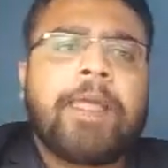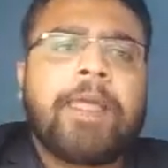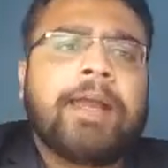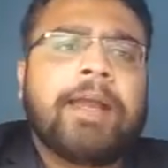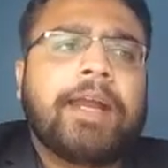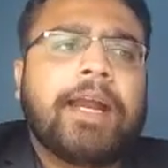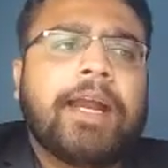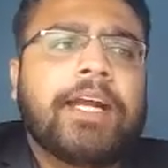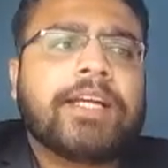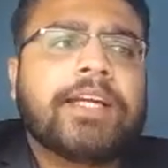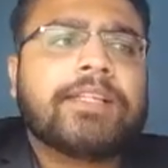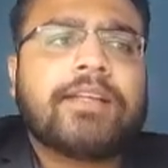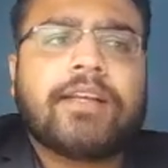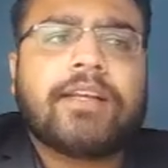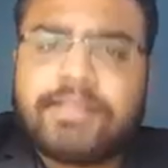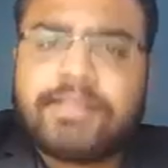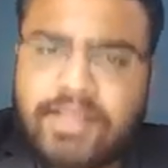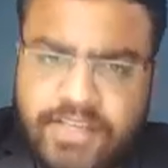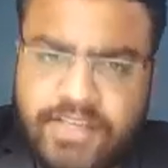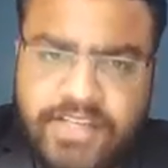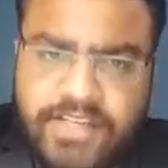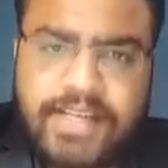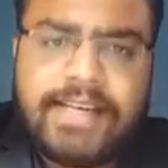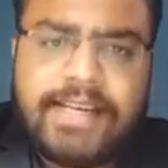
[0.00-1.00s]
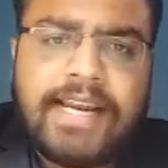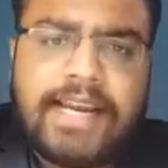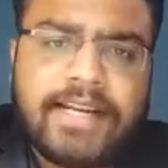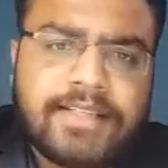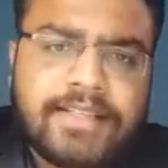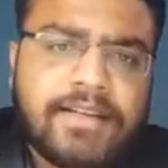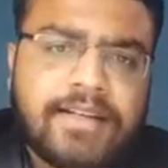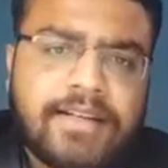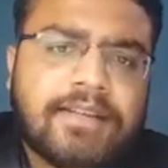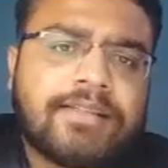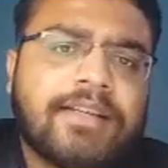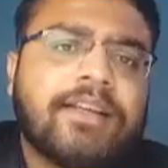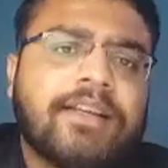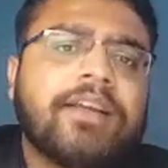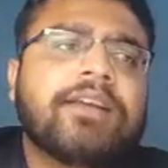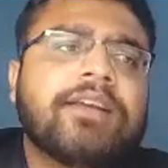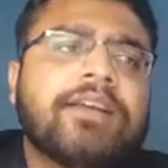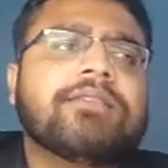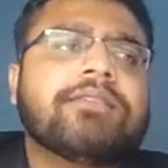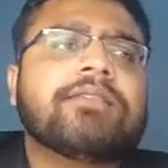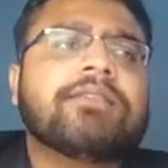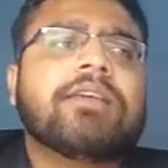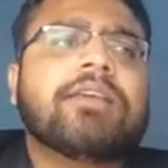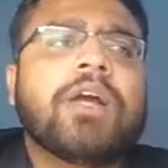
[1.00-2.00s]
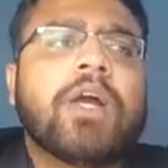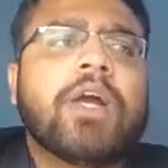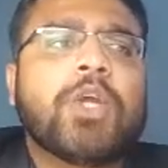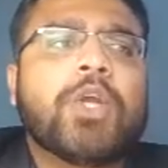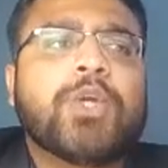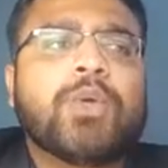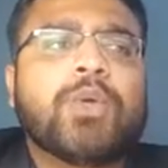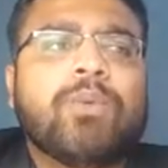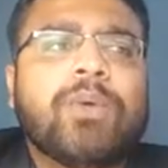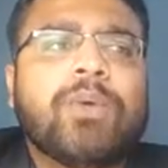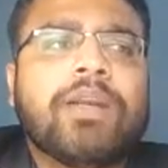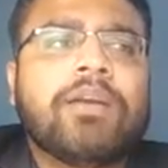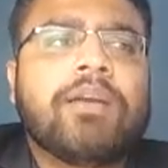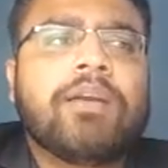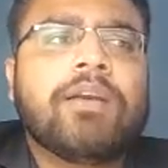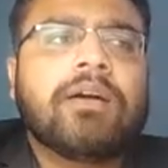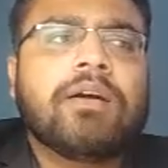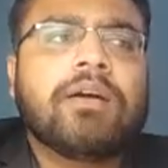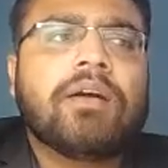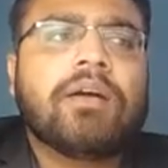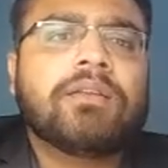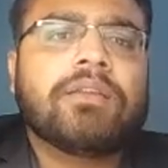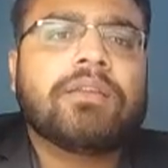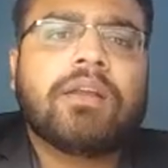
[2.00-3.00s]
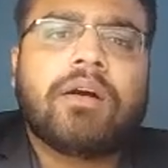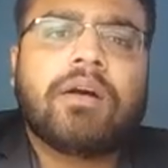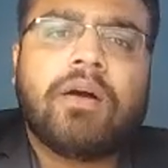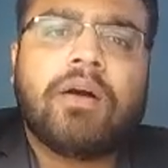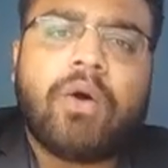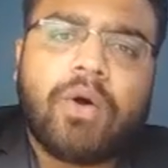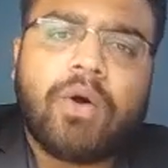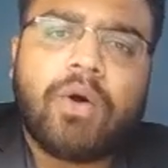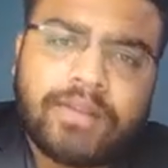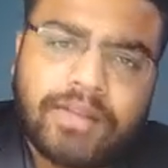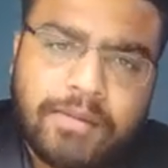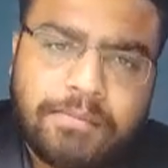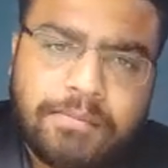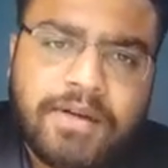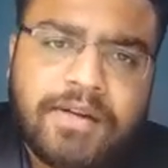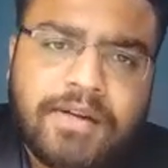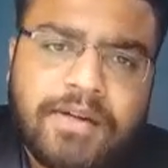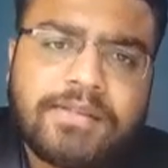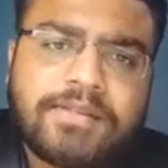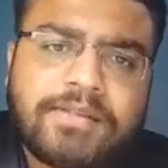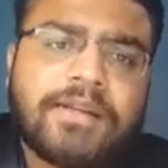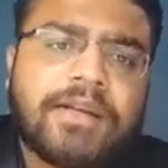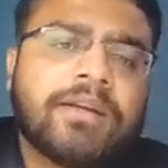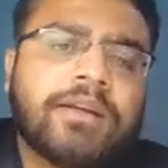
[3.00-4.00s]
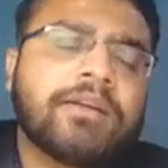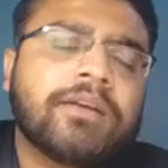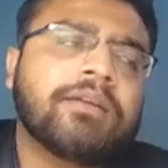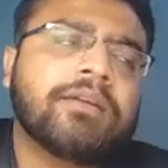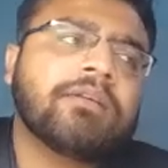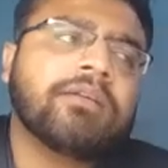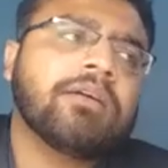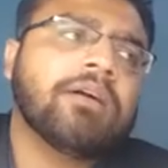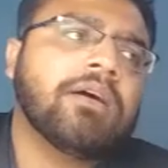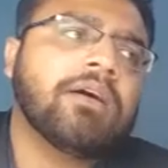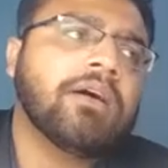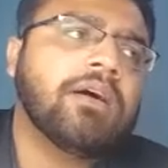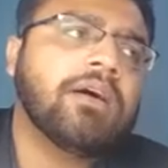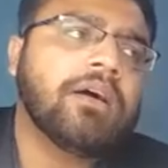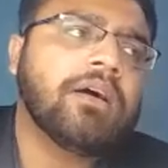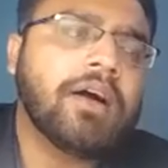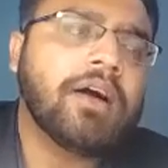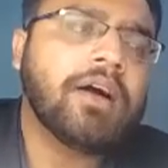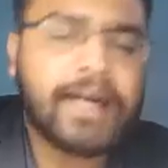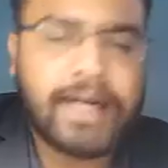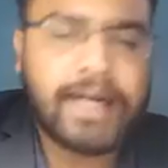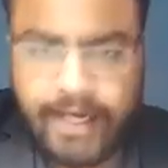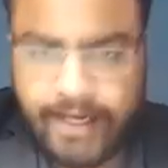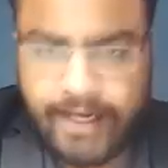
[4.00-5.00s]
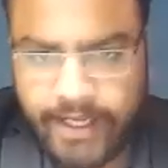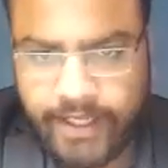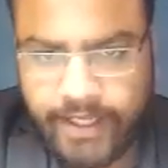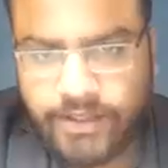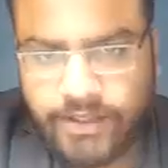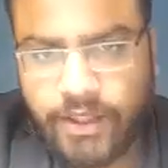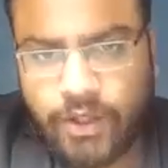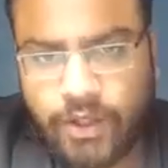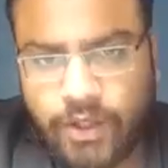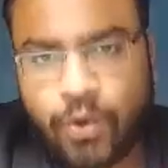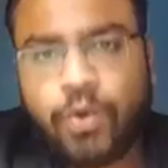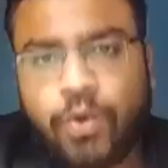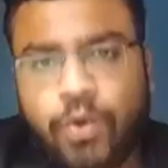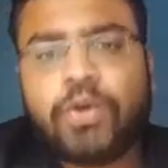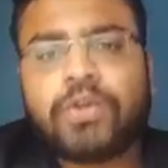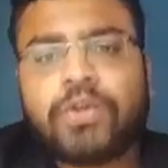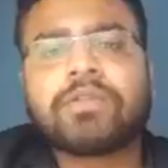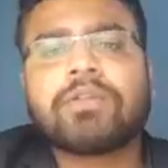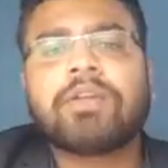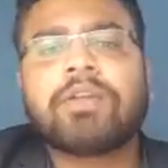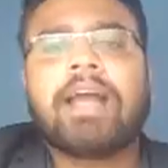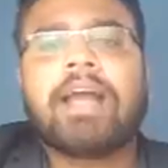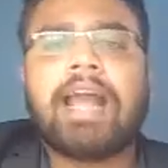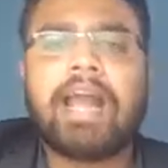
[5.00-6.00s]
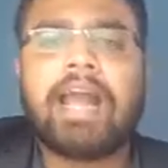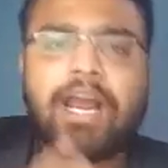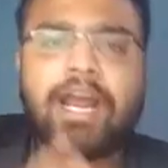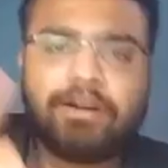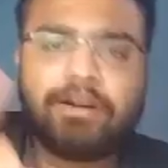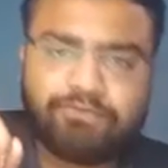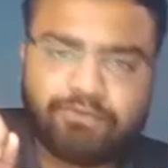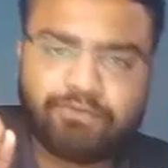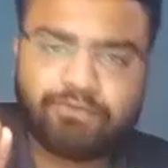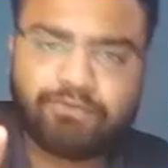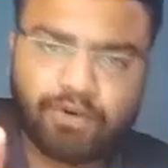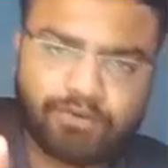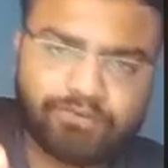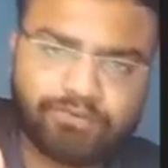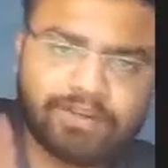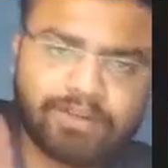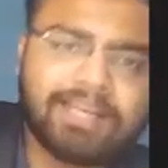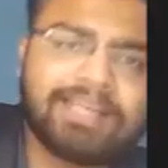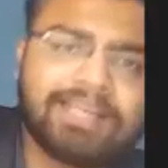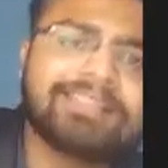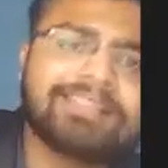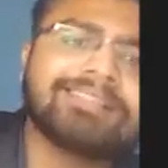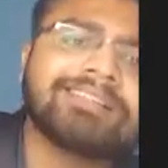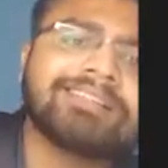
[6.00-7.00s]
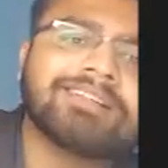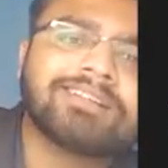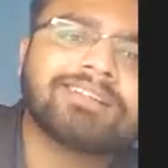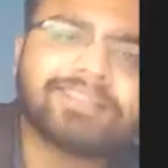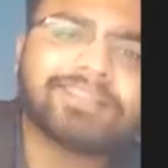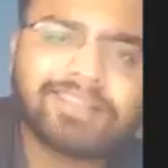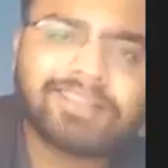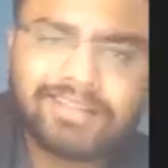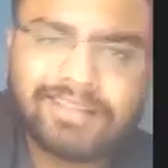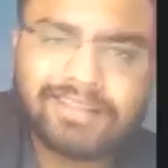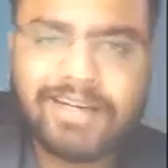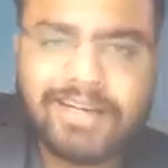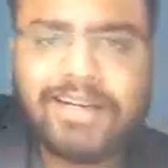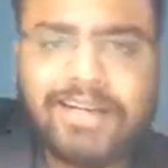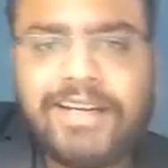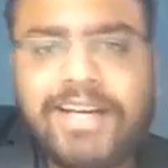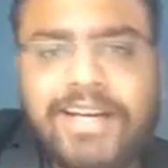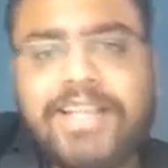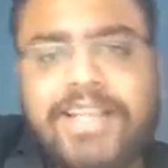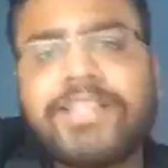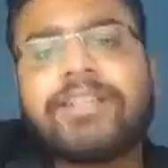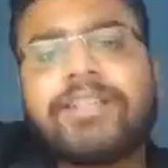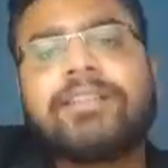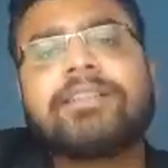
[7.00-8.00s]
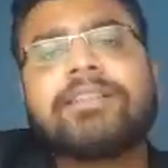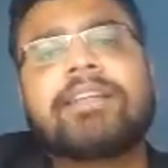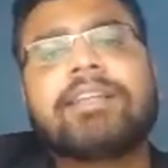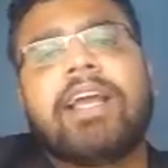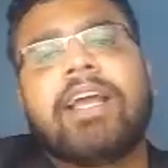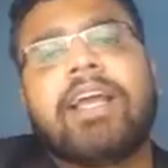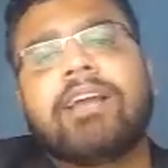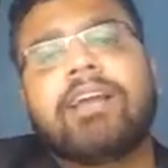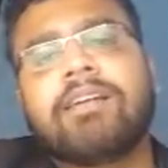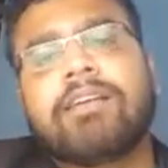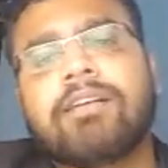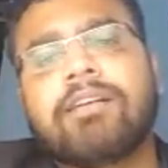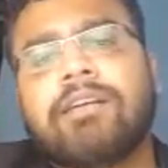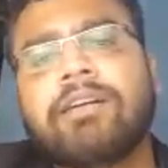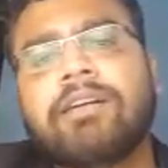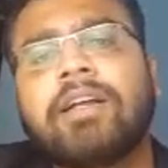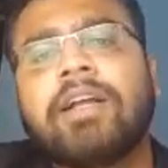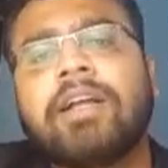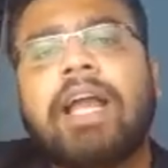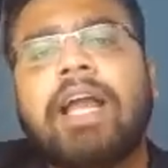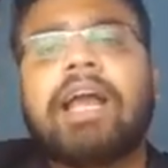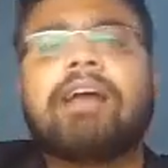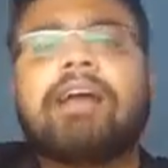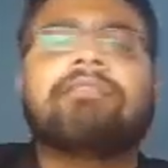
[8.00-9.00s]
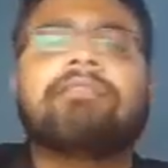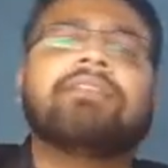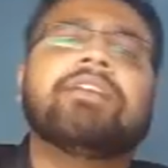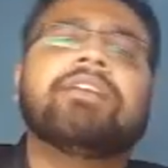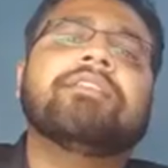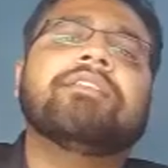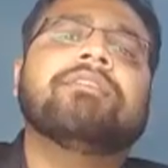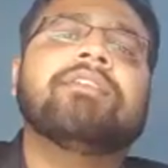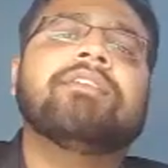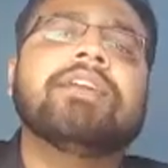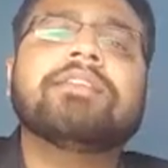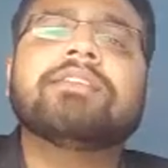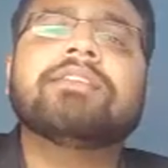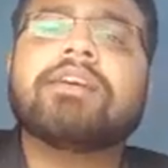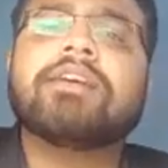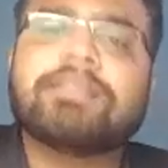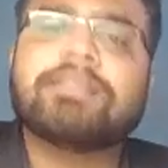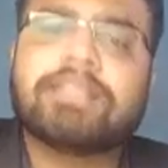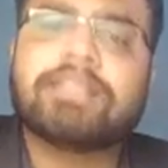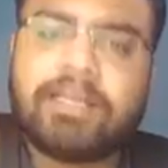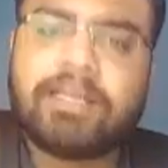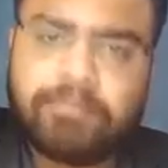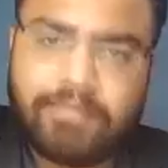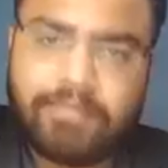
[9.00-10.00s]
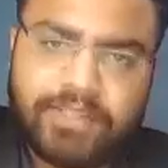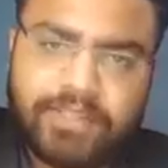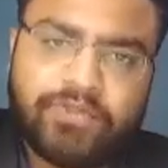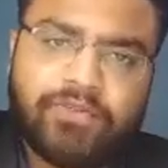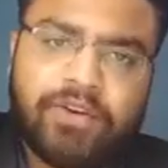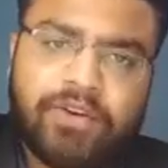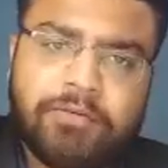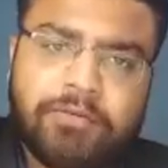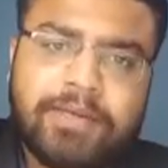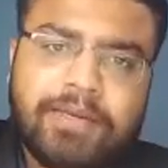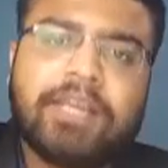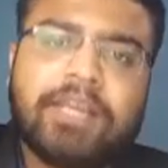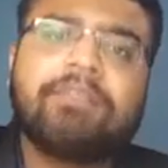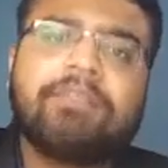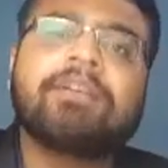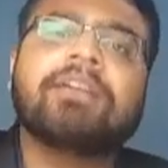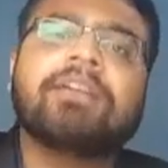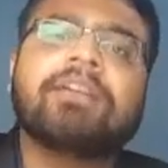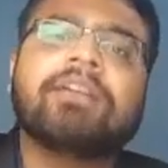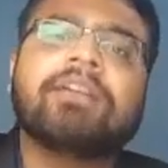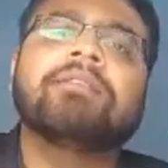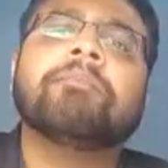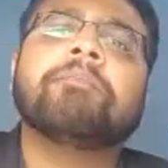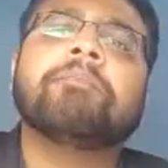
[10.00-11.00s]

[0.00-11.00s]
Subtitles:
It's a 16 lecture series. You will all the person attending the course and fulfilling certain conditions like every week the assignments will be given.